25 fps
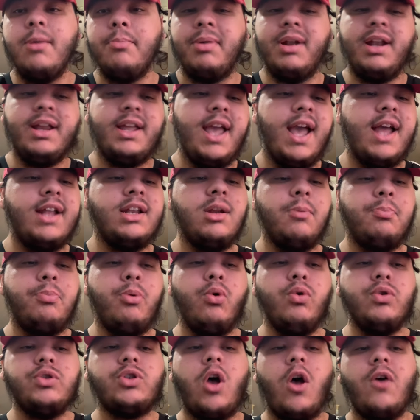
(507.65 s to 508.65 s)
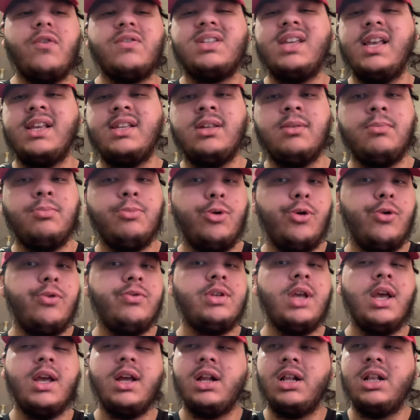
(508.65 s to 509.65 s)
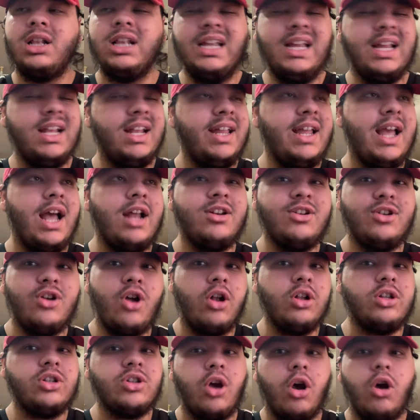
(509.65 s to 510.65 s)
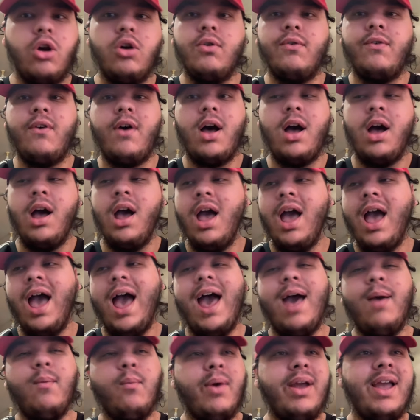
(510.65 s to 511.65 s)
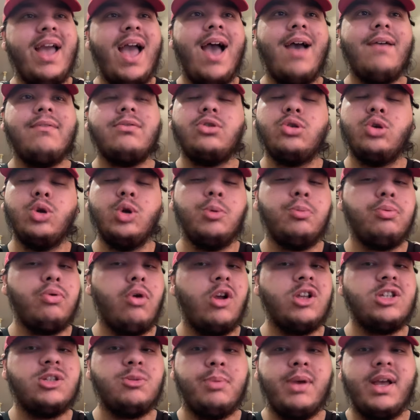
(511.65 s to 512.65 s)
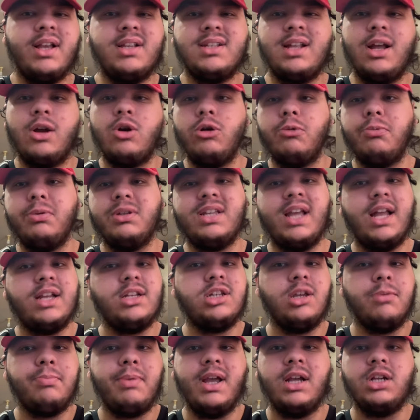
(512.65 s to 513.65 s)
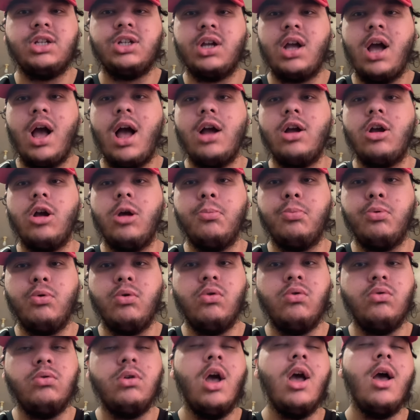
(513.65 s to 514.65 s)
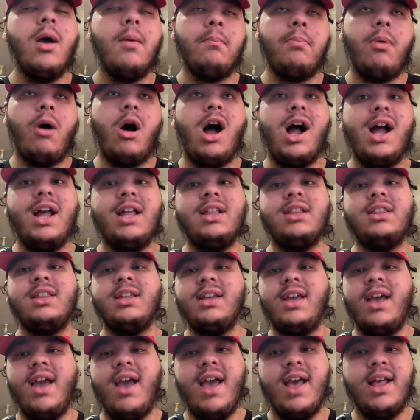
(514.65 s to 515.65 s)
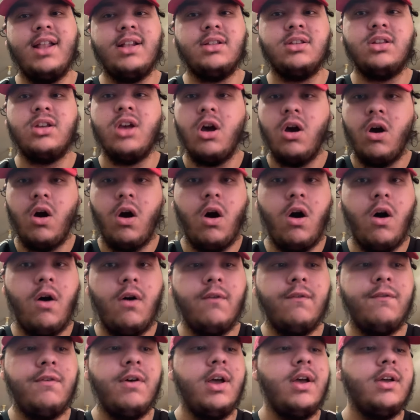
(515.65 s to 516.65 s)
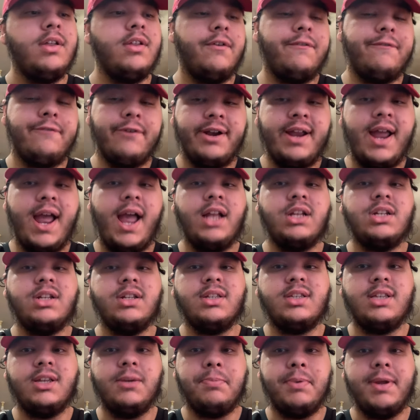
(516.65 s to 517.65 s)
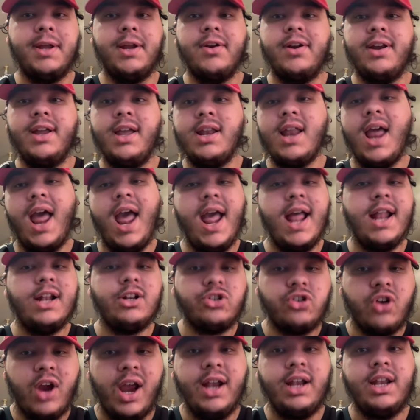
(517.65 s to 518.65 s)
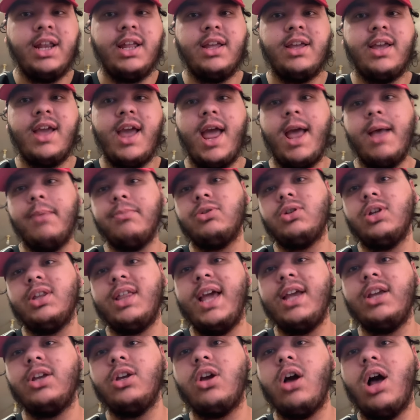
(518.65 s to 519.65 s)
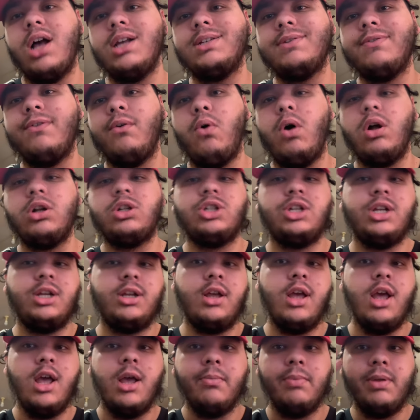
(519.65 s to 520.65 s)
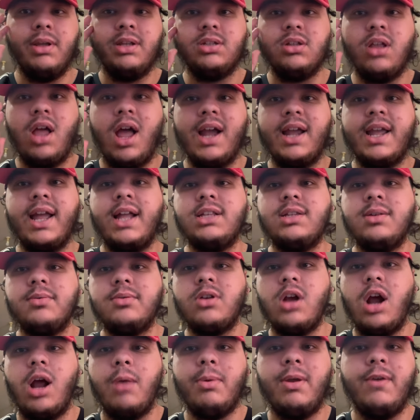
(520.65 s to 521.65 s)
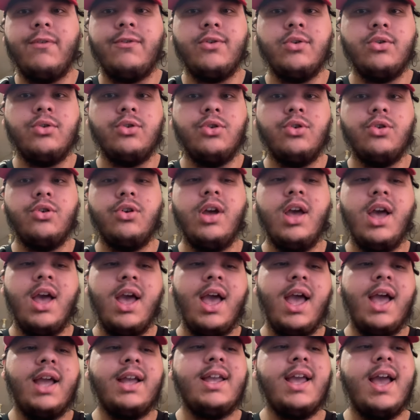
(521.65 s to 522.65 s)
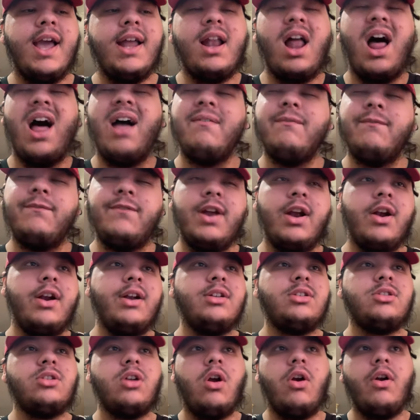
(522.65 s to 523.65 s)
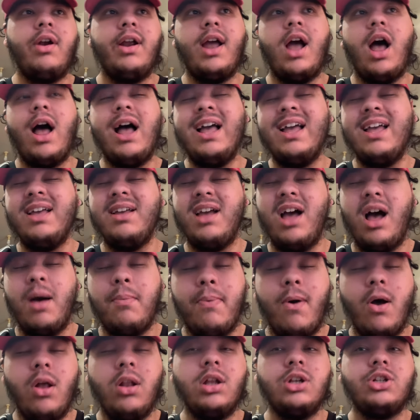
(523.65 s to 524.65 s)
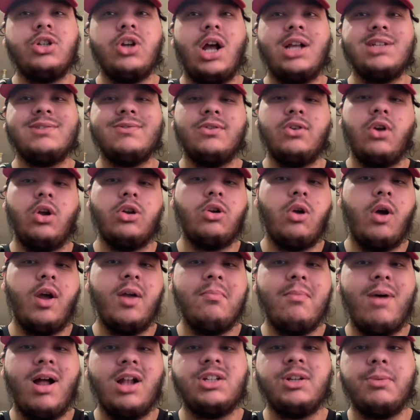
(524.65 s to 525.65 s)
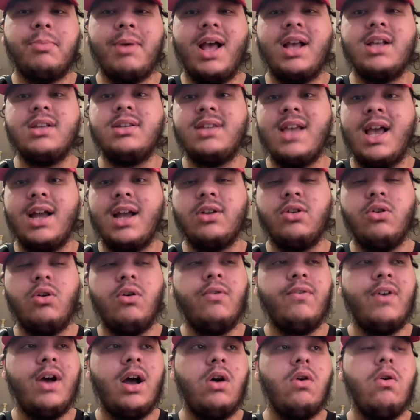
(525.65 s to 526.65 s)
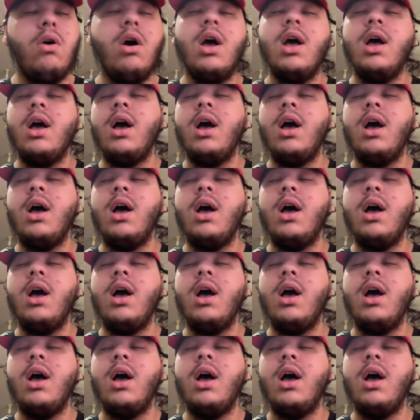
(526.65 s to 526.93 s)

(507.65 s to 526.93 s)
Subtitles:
But again, the Bulls' offseason moves clearly are not over, and we have two prospects that could potentially be a Chicago Bull by the end of the free agency period and training camp. So thank you guys for watching. Please like and subscribe if you're new. Again, I'm very sorry. I apologize for not knowing much about Zach Norvell.